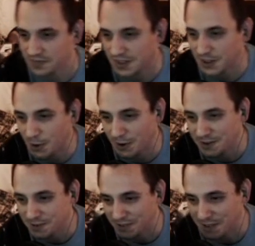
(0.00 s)
The
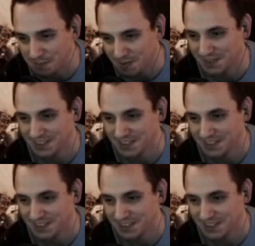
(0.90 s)
coin flip.